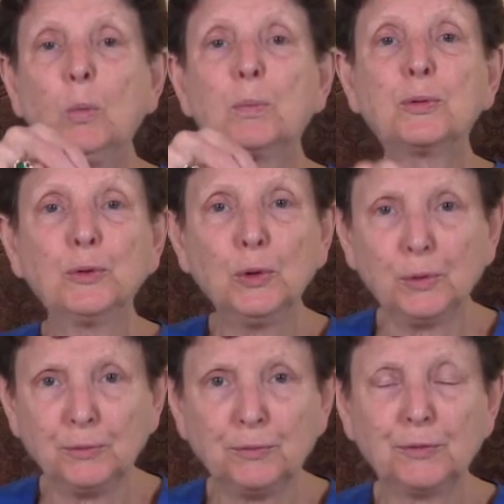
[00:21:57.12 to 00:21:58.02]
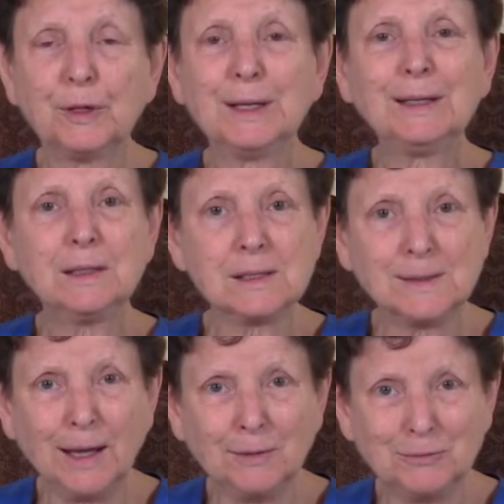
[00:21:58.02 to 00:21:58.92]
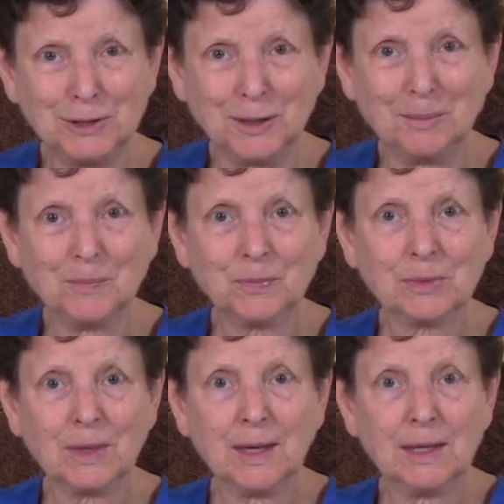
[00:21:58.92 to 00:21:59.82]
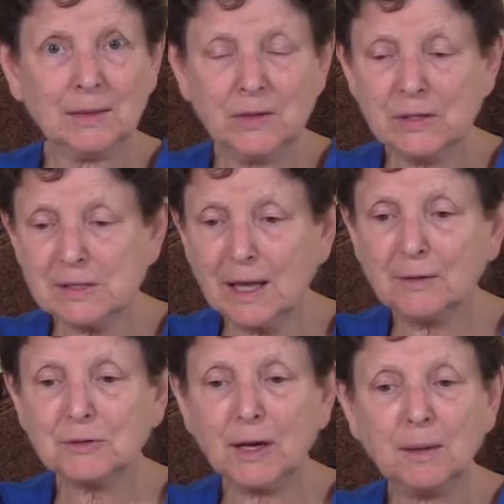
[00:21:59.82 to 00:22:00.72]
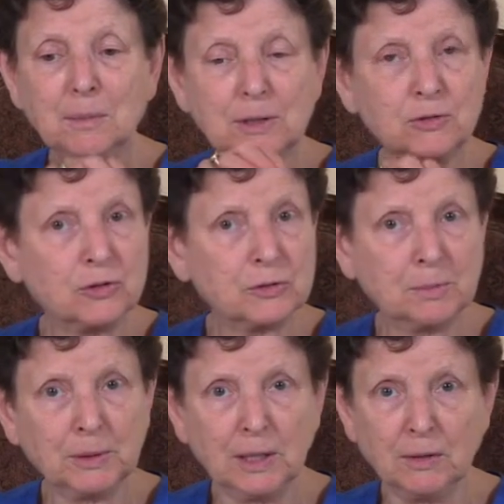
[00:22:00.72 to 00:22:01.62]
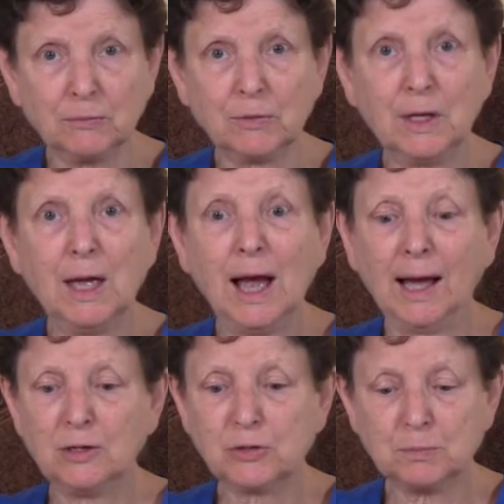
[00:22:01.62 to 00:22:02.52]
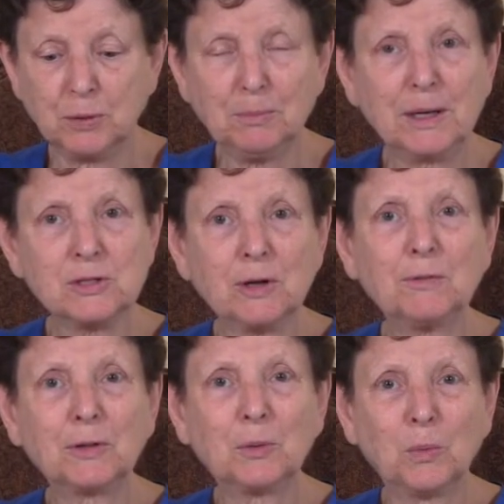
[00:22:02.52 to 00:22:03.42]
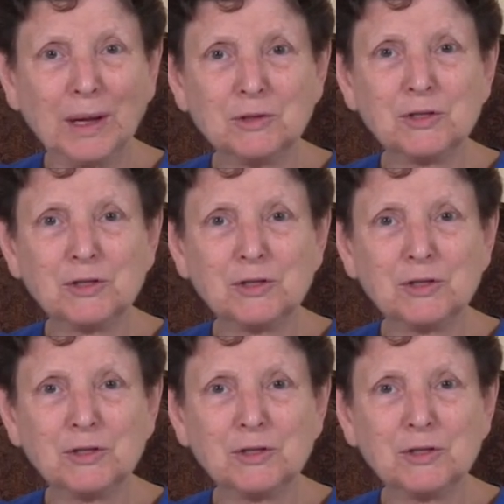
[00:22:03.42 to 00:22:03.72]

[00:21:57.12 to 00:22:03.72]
proof in this lifetime. In this lifetime, it's just belief. I just put myself on the right